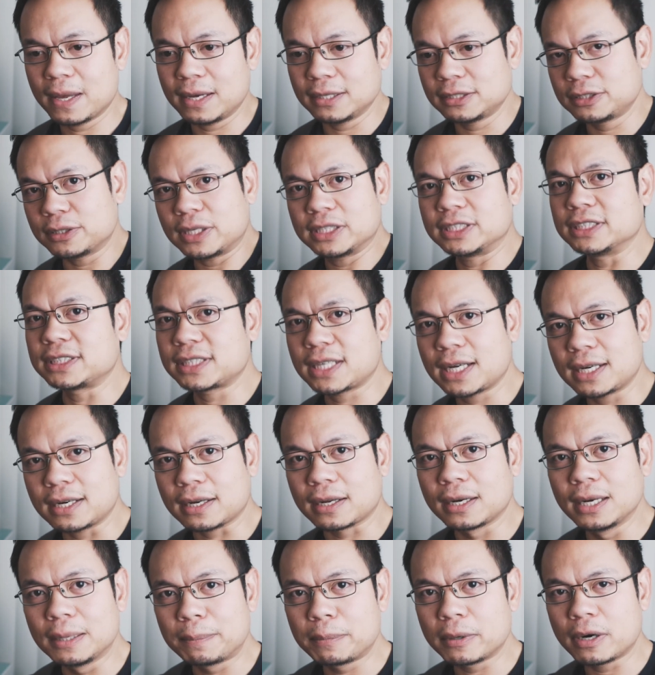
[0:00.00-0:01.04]
So I just kind
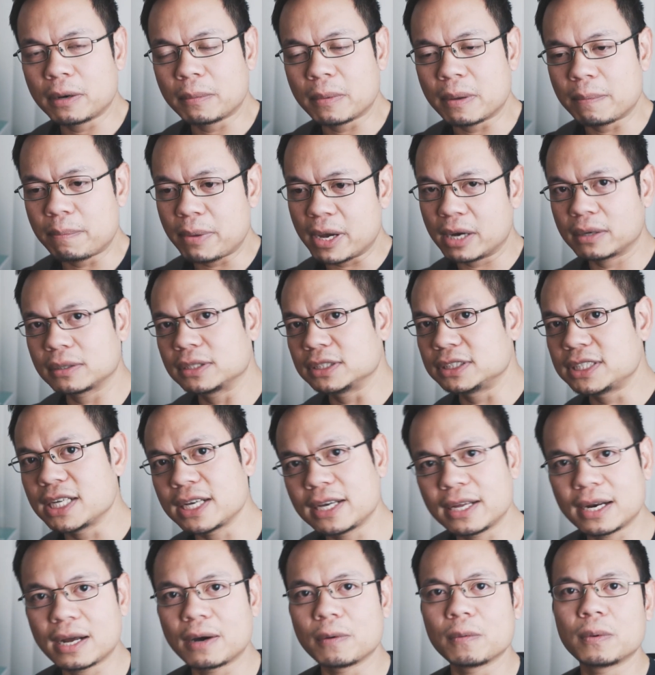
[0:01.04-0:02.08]
of clip it on my belt and
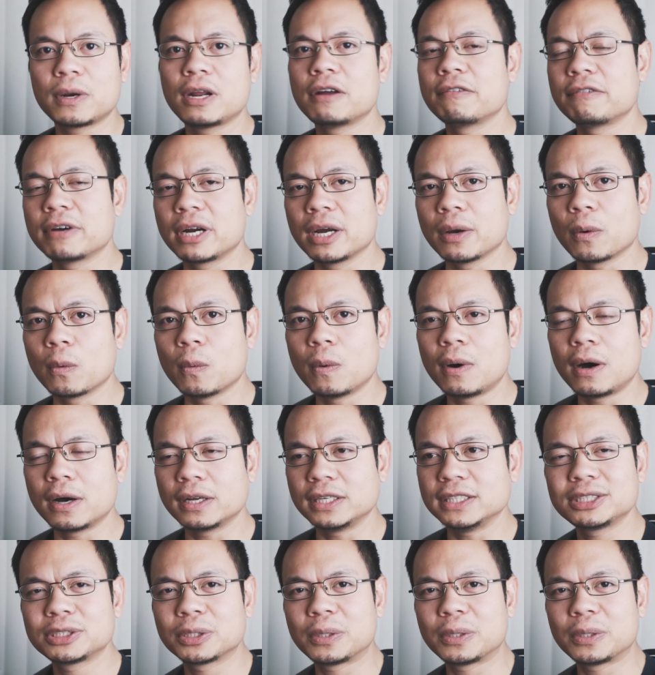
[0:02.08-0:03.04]
take it out whenever I want.